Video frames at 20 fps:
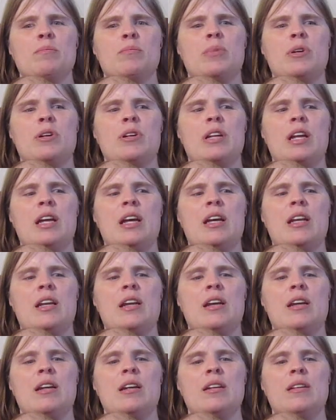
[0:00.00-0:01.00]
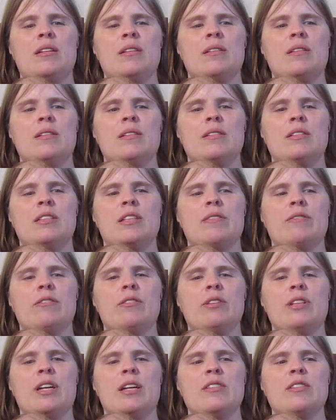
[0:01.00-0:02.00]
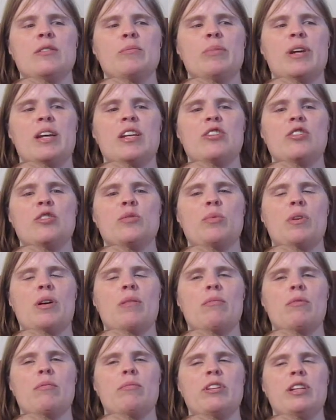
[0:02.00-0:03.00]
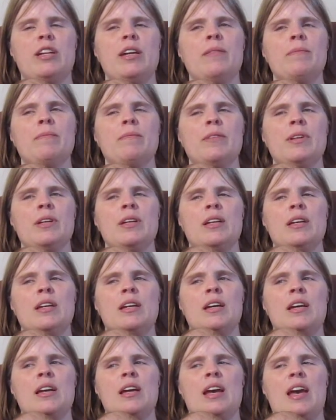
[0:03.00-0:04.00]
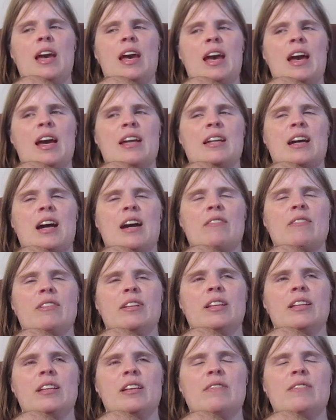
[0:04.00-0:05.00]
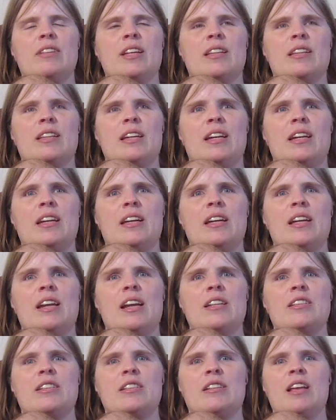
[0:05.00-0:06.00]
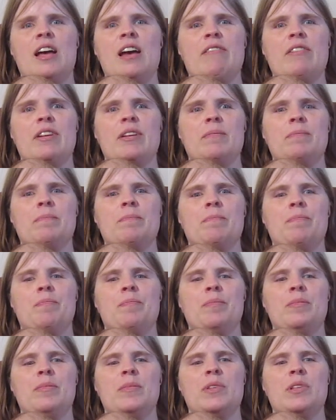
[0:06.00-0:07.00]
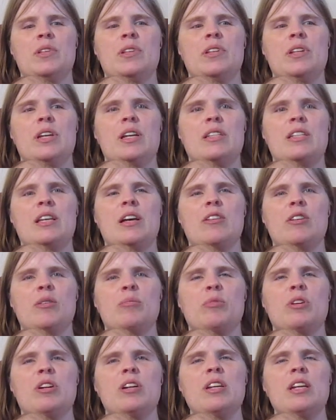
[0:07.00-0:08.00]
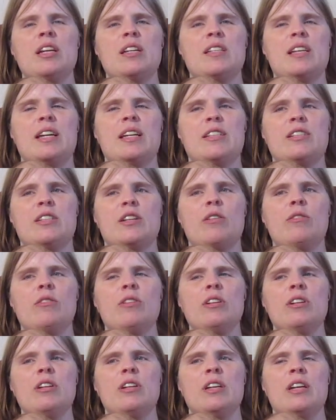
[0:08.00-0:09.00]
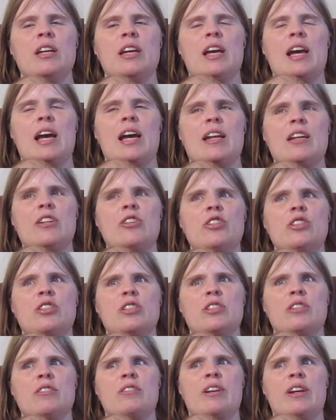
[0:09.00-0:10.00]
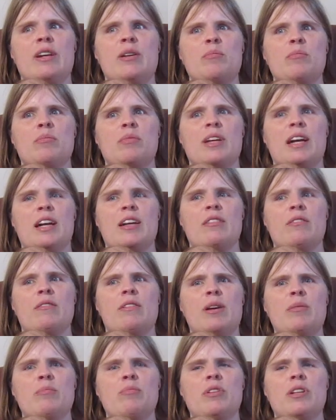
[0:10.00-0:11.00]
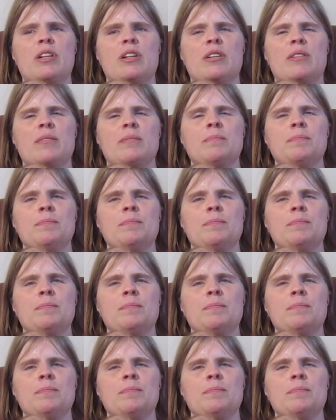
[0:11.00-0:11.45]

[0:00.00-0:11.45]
Printed several thousand pages probably, and I really love that thing, and I still have it. It's held up good, it takes toner, and it's just a great black and white printer.